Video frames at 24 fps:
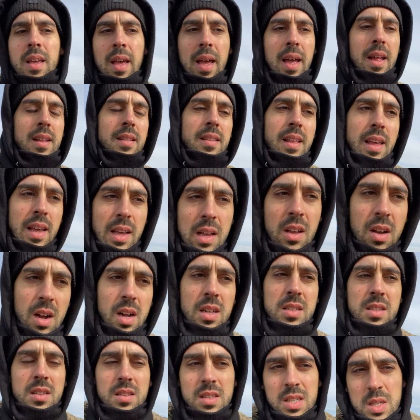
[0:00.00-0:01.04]
and they
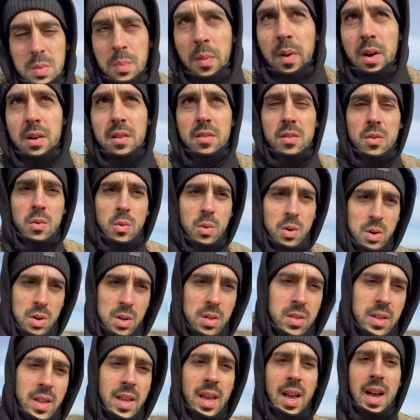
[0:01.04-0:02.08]
got to this part of the
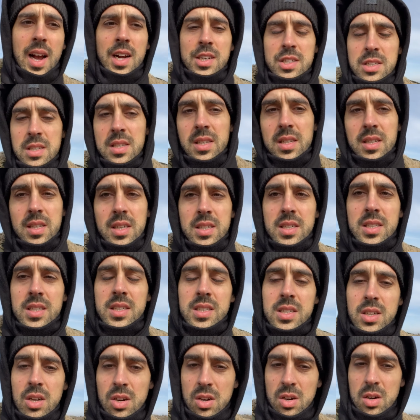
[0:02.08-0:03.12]
world, they actually
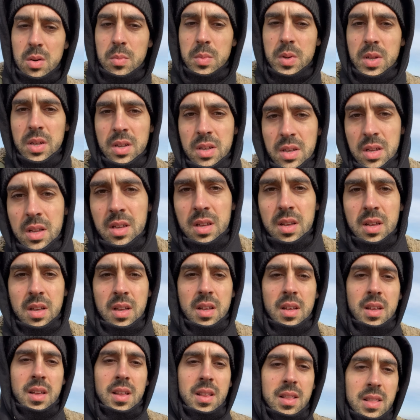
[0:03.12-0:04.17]
disturbed
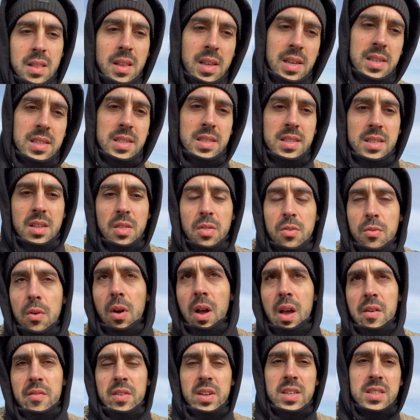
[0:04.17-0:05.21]
this
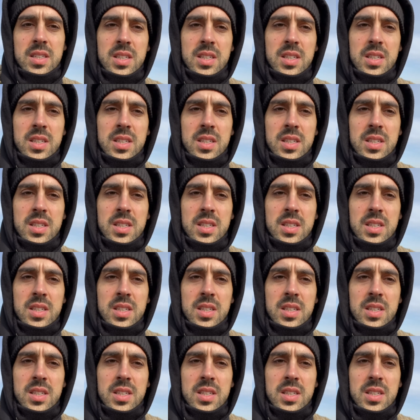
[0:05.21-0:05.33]
thriving